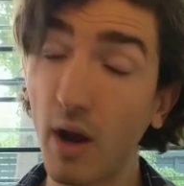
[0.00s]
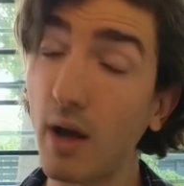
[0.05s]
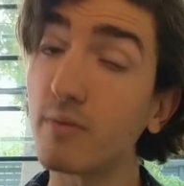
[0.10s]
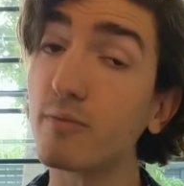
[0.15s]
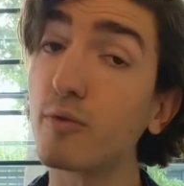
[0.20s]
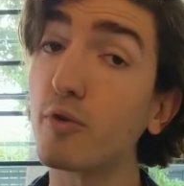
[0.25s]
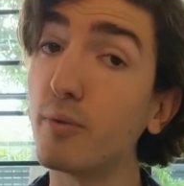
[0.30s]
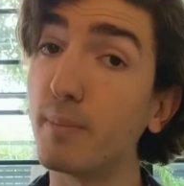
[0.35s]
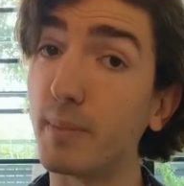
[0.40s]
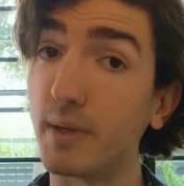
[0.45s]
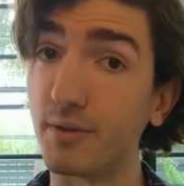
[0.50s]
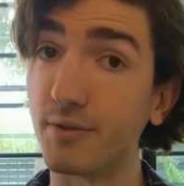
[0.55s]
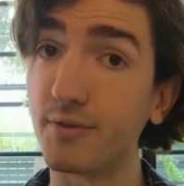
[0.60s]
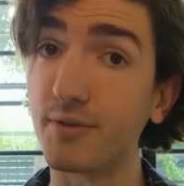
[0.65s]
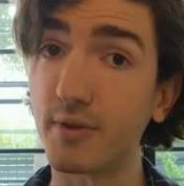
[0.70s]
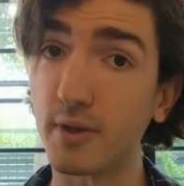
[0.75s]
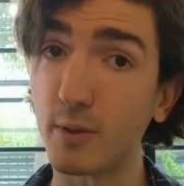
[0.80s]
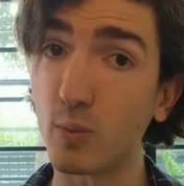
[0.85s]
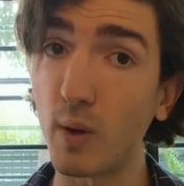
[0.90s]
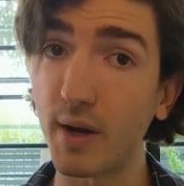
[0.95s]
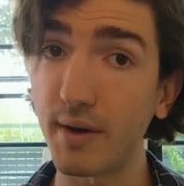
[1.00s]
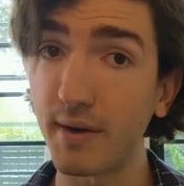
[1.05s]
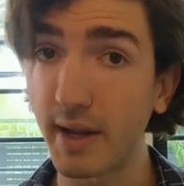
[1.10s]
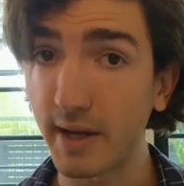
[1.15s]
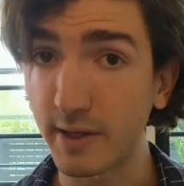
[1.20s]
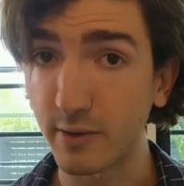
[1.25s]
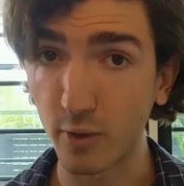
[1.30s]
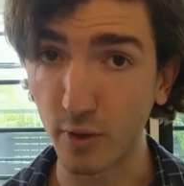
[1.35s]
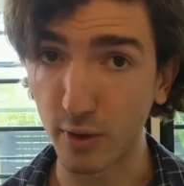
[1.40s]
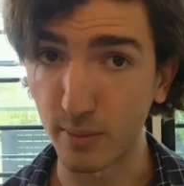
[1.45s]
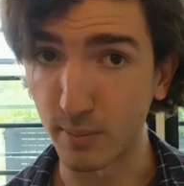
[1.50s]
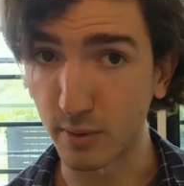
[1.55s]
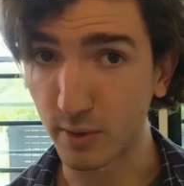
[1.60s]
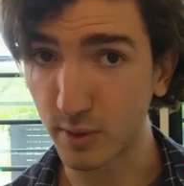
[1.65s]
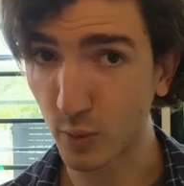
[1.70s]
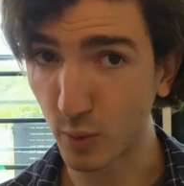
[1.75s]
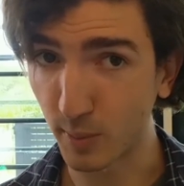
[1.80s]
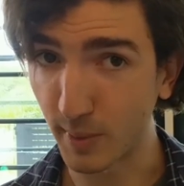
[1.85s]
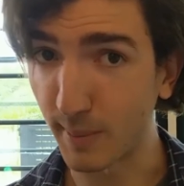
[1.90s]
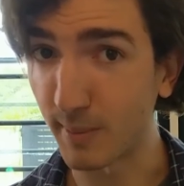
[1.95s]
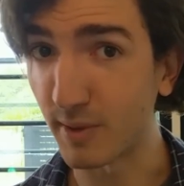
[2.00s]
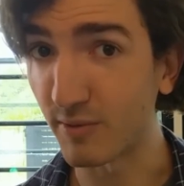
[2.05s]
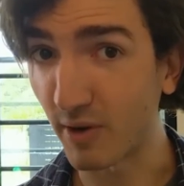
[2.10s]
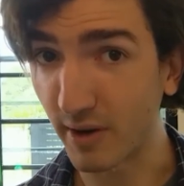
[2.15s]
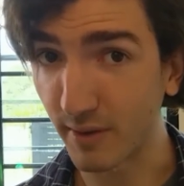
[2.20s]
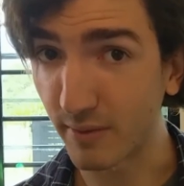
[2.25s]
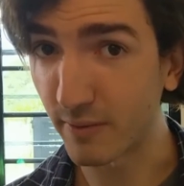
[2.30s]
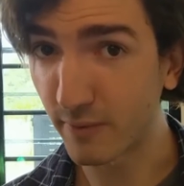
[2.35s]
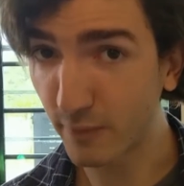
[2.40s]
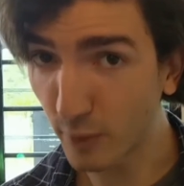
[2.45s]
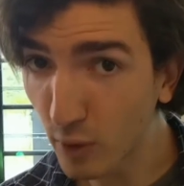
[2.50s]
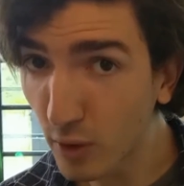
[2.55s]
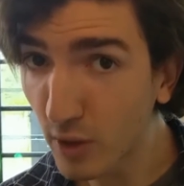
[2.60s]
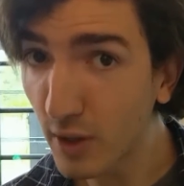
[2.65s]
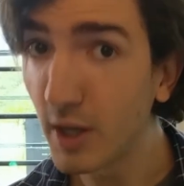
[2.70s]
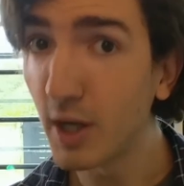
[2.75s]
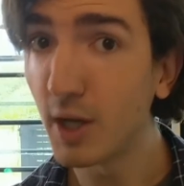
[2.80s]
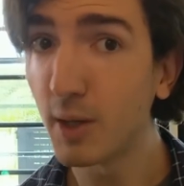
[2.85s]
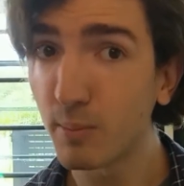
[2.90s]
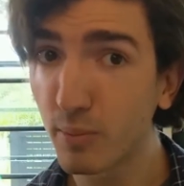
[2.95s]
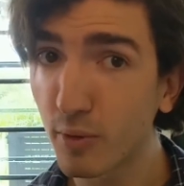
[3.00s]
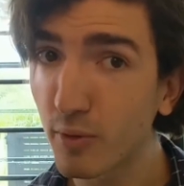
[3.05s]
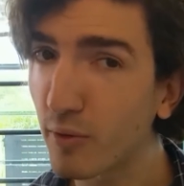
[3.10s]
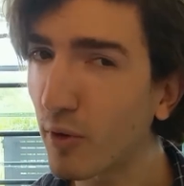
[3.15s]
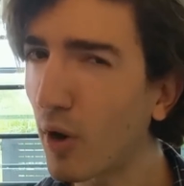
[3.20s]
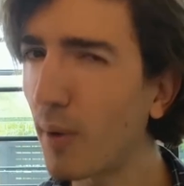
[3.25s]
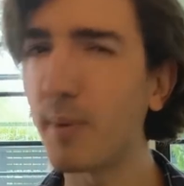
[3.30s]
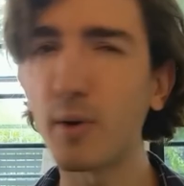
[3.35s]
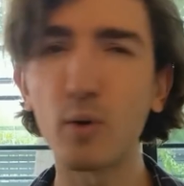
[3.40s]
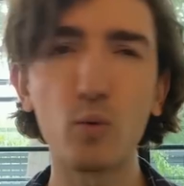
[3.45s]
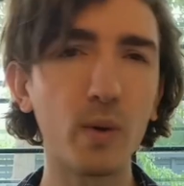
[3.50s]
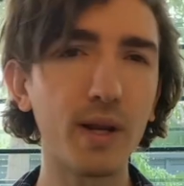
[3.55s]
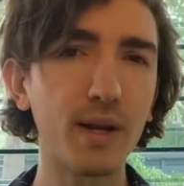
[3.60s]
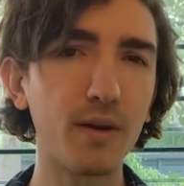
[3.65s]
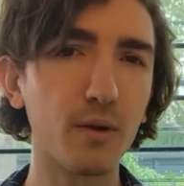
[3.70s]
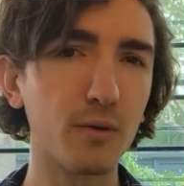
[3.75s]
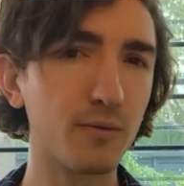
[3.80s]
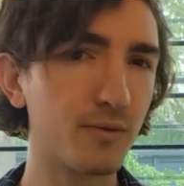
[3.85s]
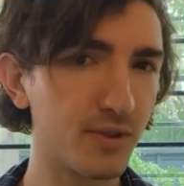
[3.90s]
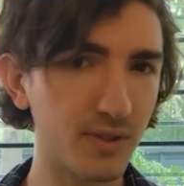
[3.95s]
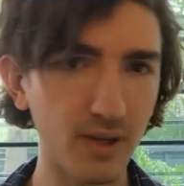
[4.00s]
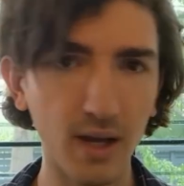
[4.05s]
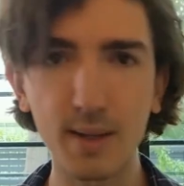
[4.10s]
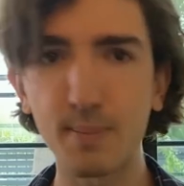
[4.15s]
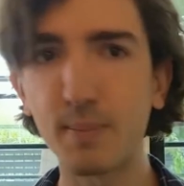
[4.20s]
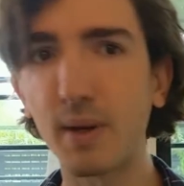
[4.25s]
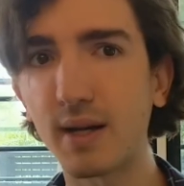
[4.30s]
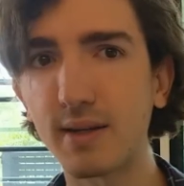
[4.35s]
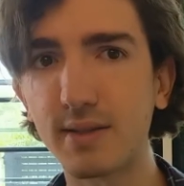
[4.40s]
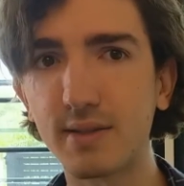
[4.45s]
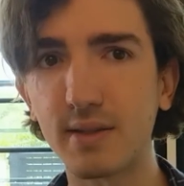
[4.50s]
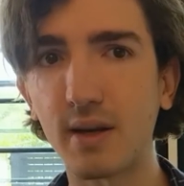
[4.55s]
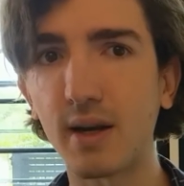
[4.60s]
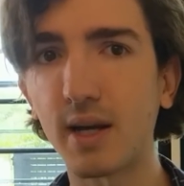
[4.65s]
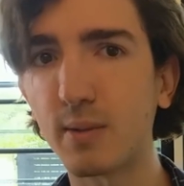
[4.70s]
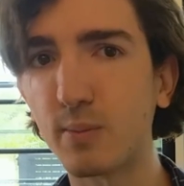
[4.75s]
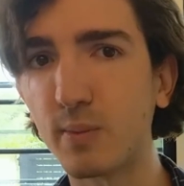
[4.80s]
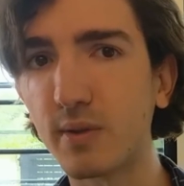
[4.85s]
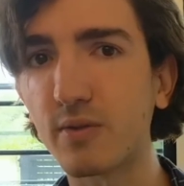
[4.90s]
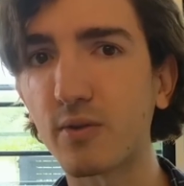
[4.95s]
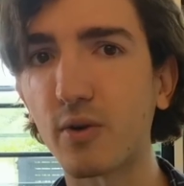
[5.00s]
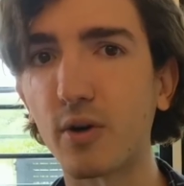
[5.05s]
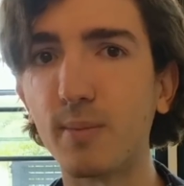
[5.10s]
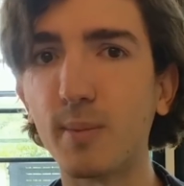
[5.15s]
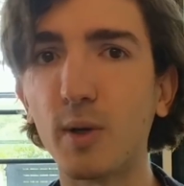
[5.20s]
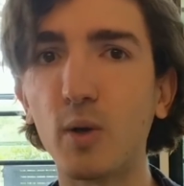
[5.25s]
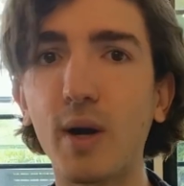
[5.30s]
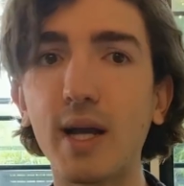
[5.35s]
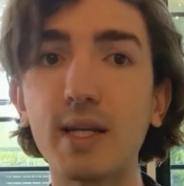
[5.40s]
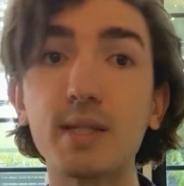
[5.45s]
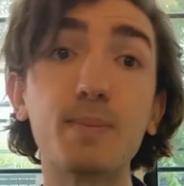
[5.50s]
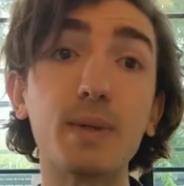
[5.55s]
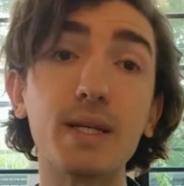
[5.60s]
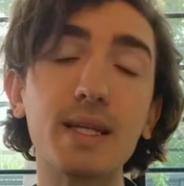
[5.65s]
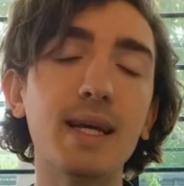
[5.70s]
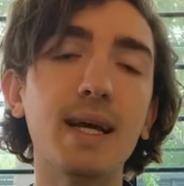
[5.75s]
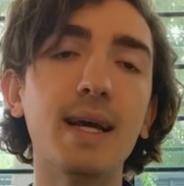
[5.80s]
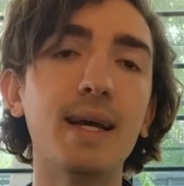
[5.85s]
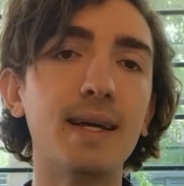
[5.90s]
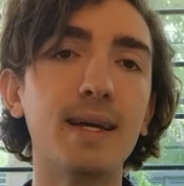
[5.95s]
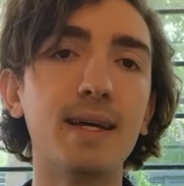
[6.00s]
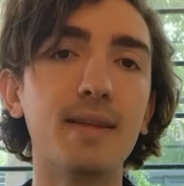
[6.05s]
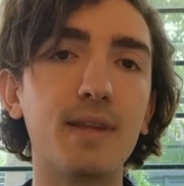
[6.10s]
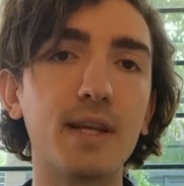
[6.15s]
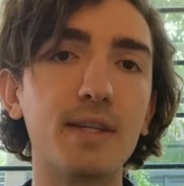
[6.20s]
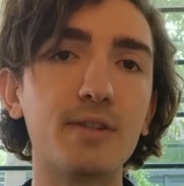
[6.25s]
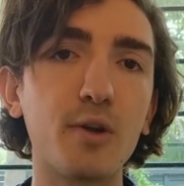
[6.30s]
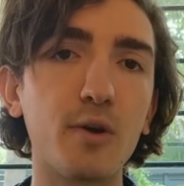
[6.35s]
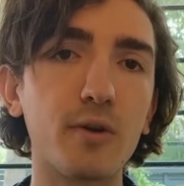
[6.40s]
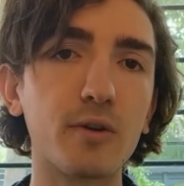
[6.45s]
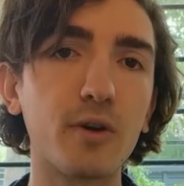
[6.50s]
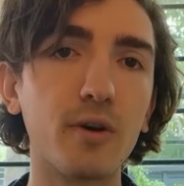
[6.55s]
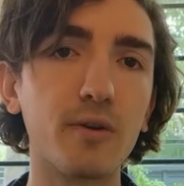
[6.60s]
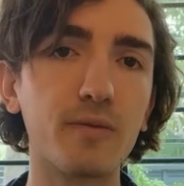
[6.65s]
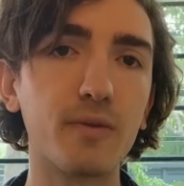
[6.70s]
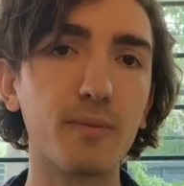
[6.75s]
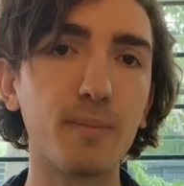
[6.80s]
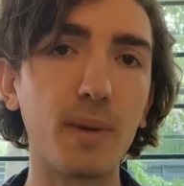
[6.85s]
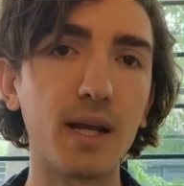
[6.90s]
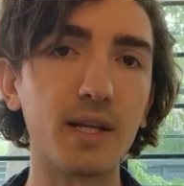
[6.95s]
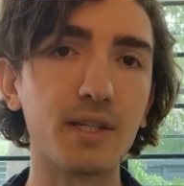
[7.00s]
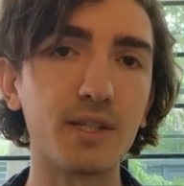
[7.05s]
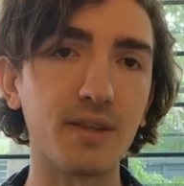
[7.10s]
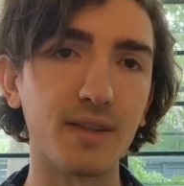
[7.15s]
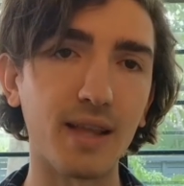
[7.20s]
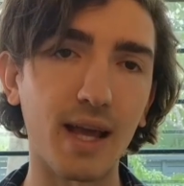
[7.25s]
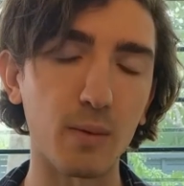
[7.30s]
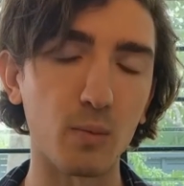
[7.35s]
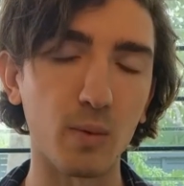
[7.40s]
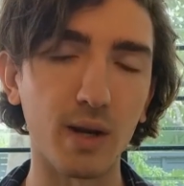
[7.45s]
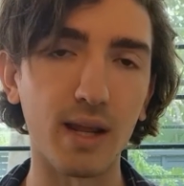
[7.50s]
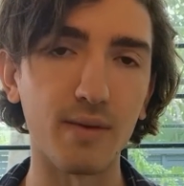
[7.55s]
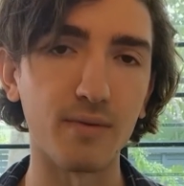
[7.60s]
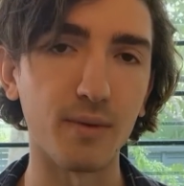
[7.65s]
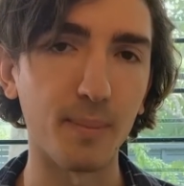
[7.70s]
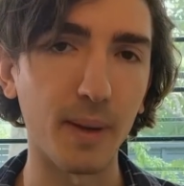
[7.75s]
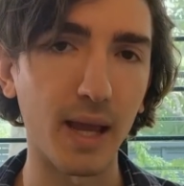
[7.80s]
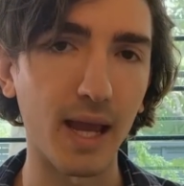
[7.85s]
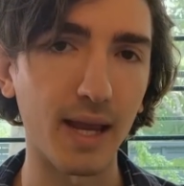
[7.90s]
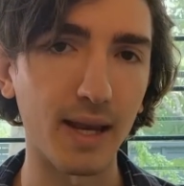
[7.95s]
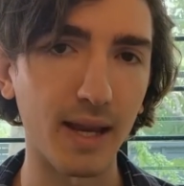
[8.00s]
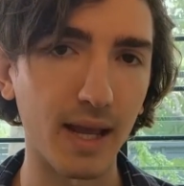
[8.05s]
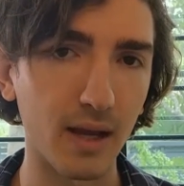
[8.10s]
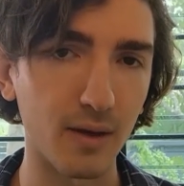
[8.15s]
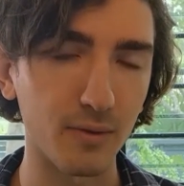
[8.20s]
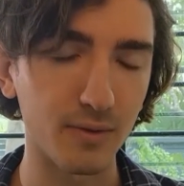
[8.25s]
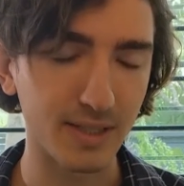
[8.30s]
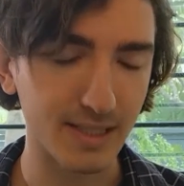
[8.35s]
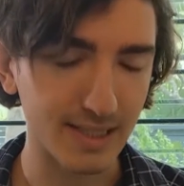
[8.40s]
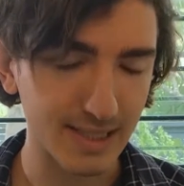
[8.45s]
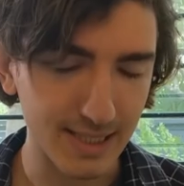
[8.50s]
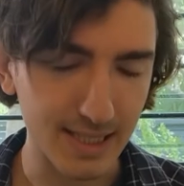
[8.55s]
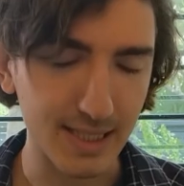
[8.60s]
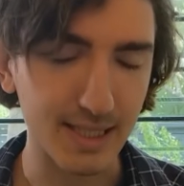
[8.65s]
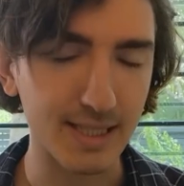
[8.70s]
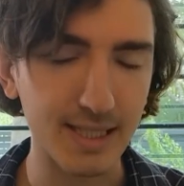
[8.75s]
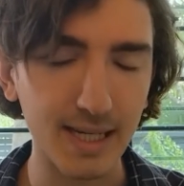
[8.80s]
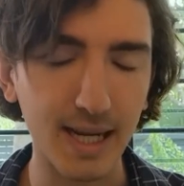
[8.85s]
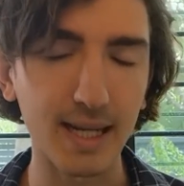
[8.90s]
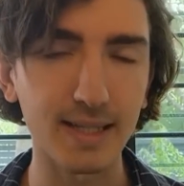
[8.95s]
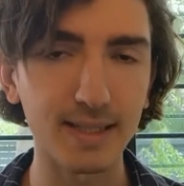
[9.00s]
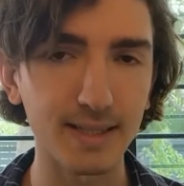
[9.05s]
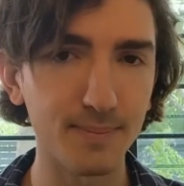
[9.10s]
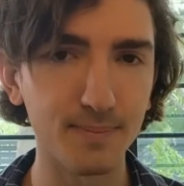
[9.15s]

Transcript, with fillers: are rumours that one day Chromebooks will be able to run full, proper Windows side by side with Chrome OS, but there's no confirmation that will ever pan out just yet.